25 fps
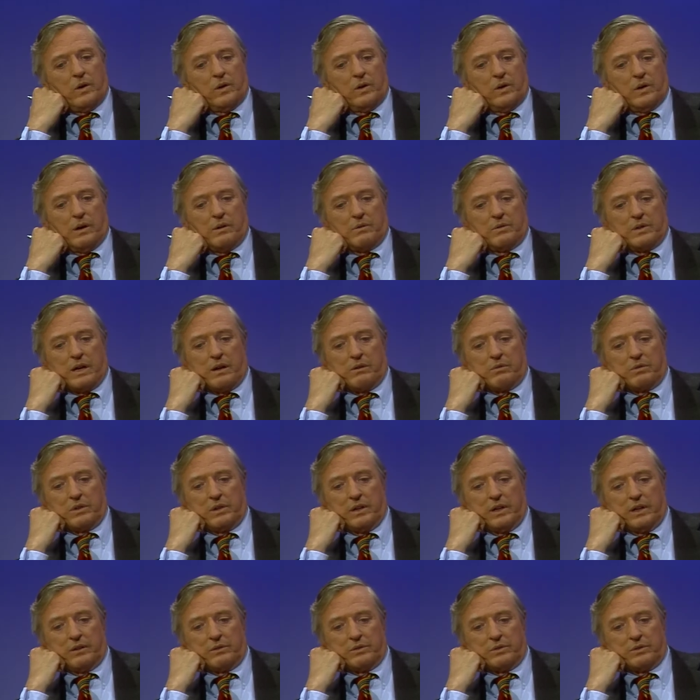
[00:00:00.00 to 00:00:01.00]
no, I, w- I would
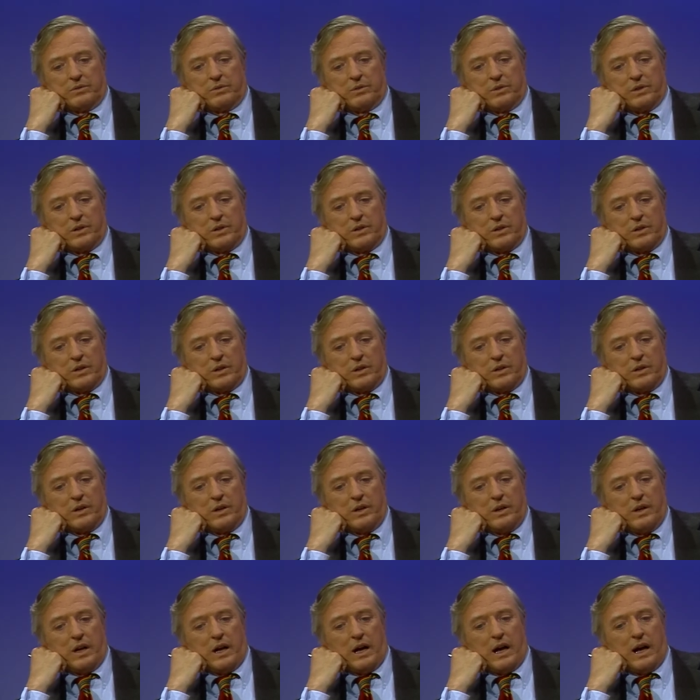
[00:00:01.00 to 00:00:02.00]
think it was traditional.
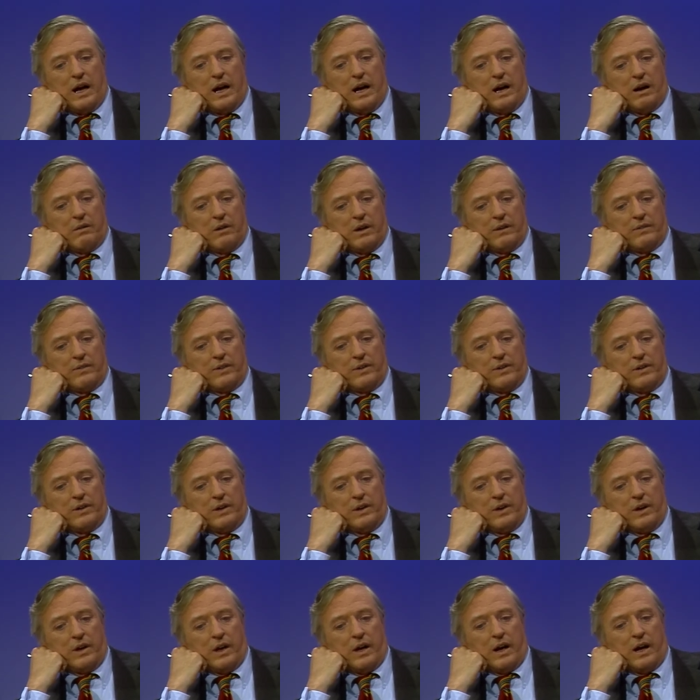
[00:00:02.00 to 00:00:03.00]
However,
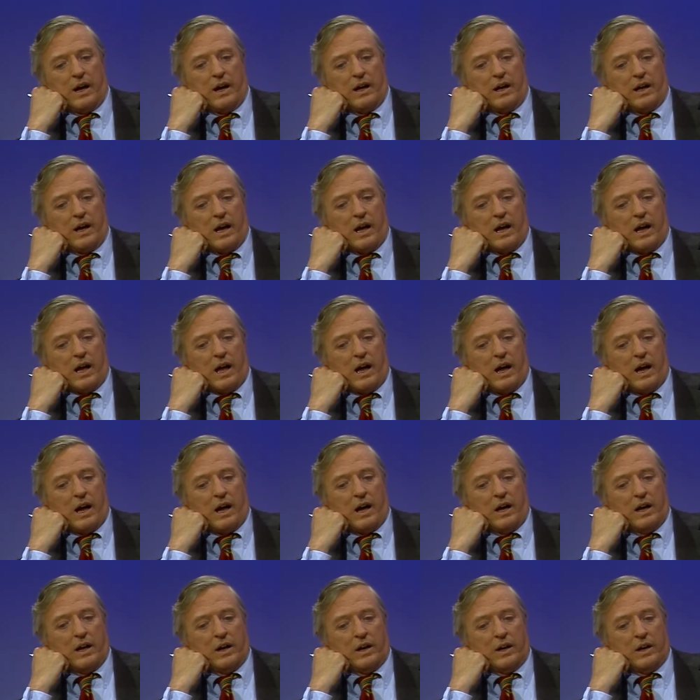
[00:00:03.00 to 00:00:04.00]
I, uh,
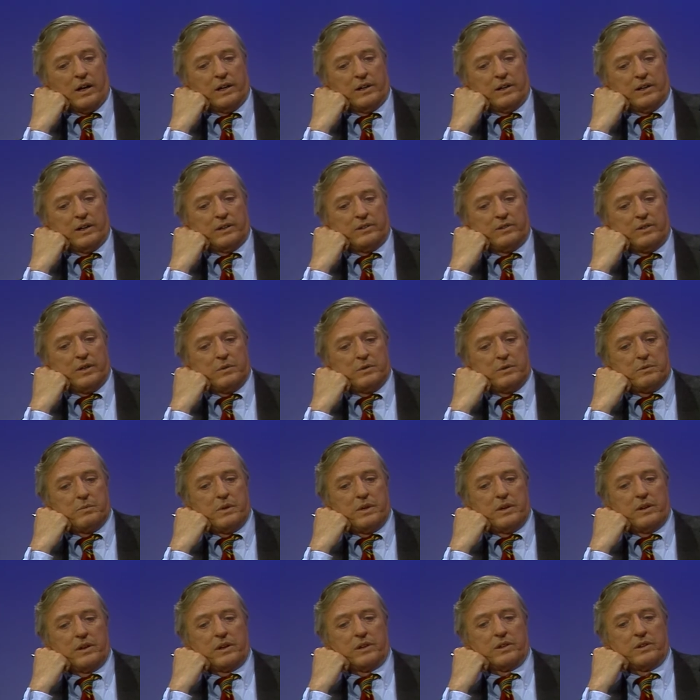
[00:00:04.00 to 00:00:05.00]
uh, it, it, seems to me
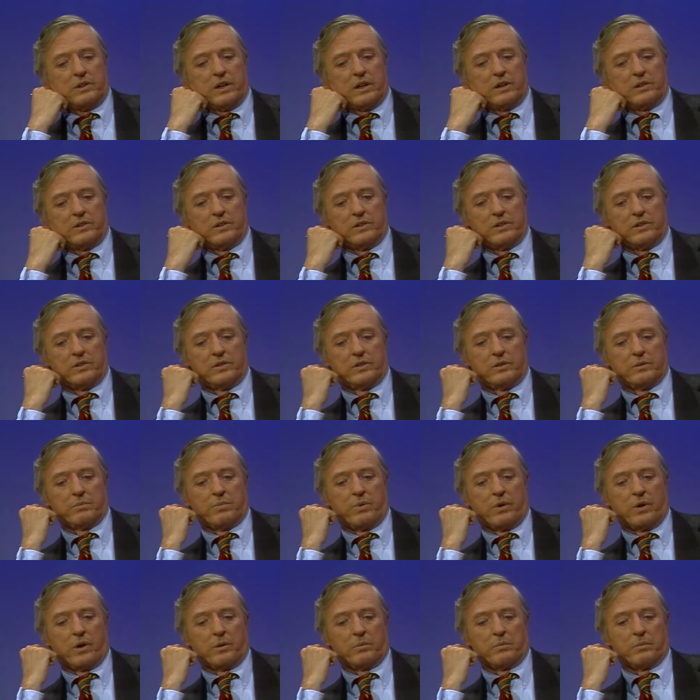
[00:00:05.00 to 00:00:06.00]
that a Justice
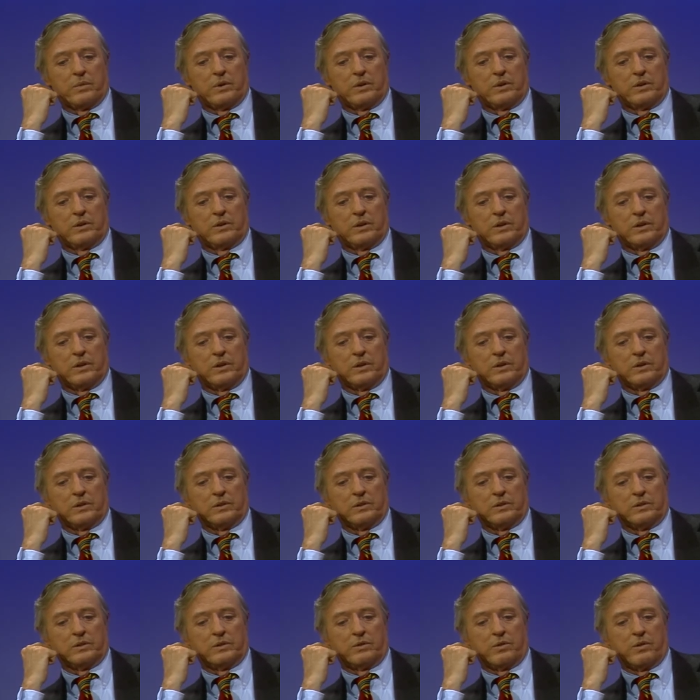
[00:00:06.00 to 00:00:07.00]
Department uh,
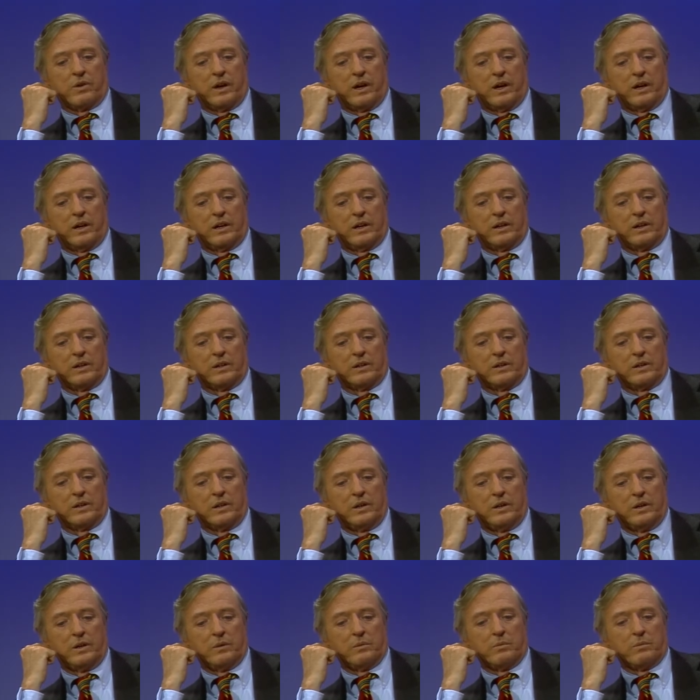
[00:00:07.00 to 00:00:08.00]
trained
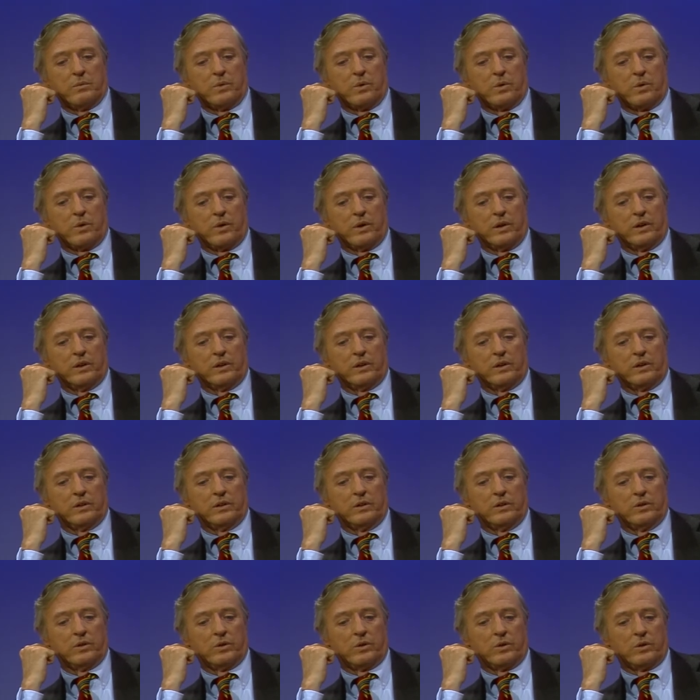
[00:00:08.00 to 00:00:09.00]
more in
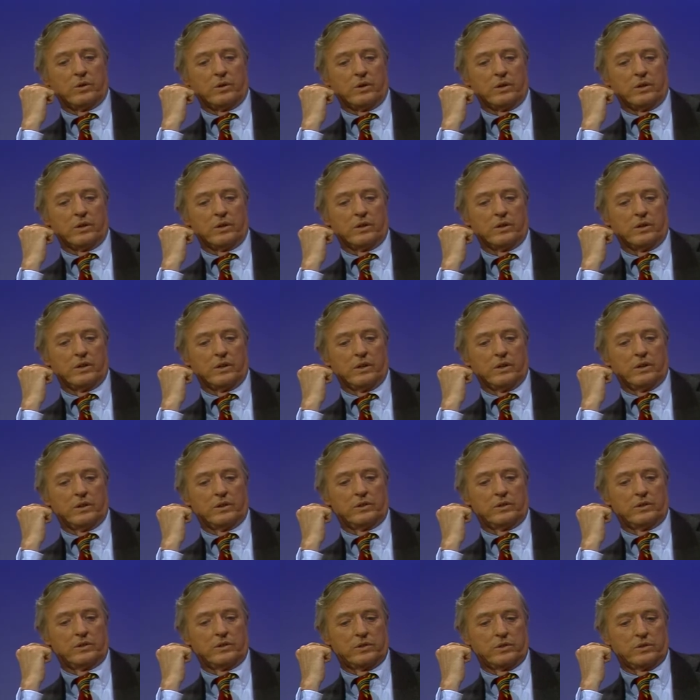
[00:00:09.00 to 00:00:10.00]
your
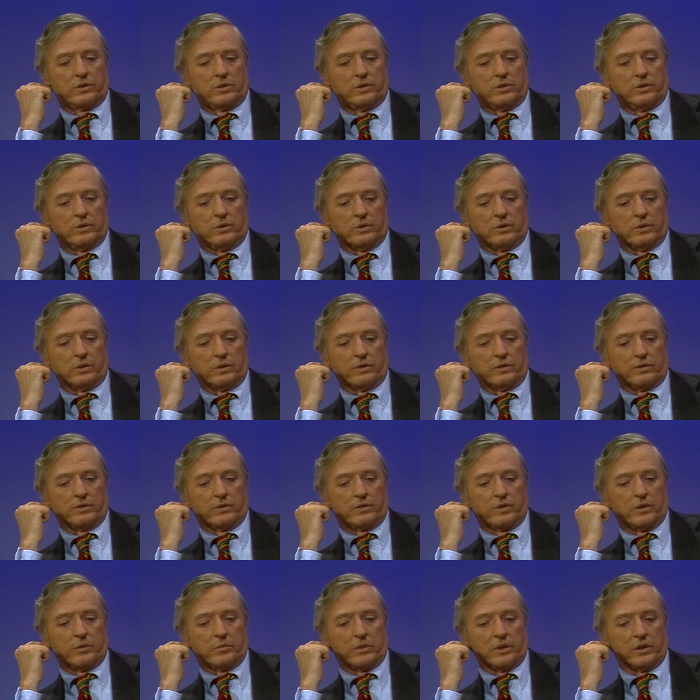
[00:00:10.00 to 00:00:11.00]
school of
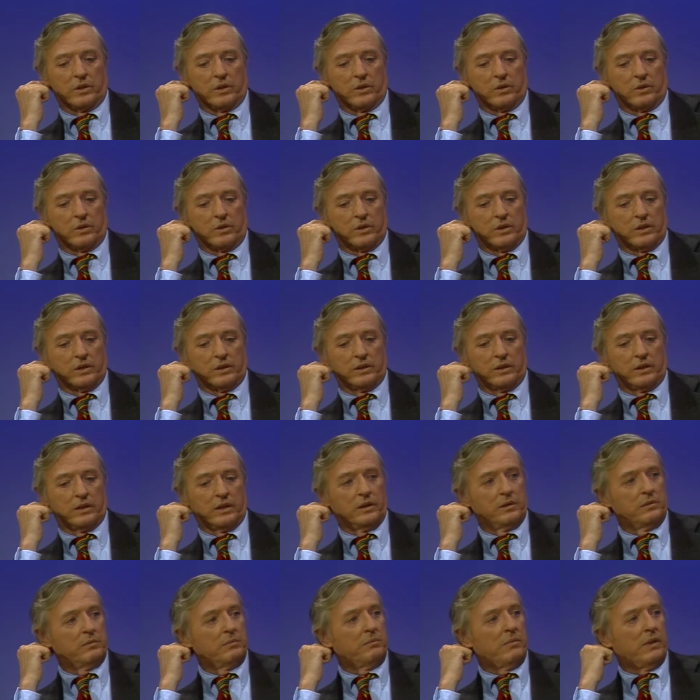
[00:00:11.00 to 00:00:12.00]
criminal law than,
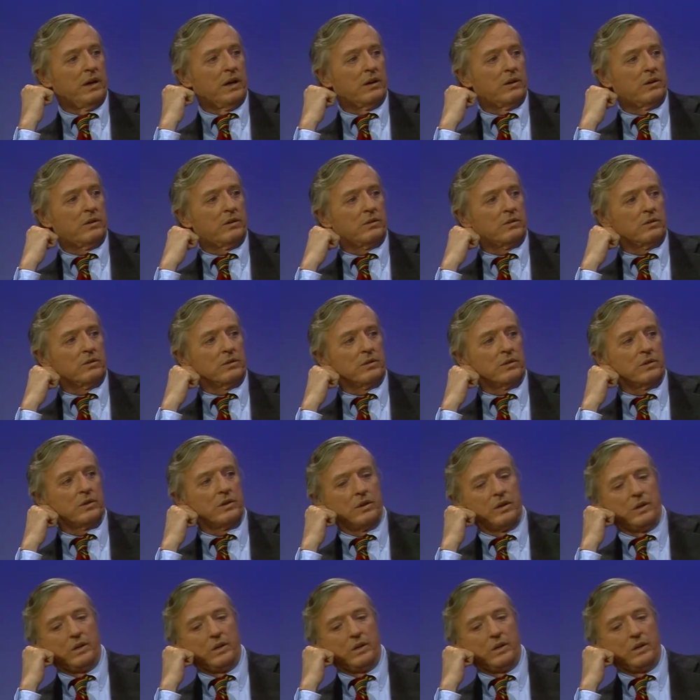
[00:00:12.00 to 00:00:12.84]
than my own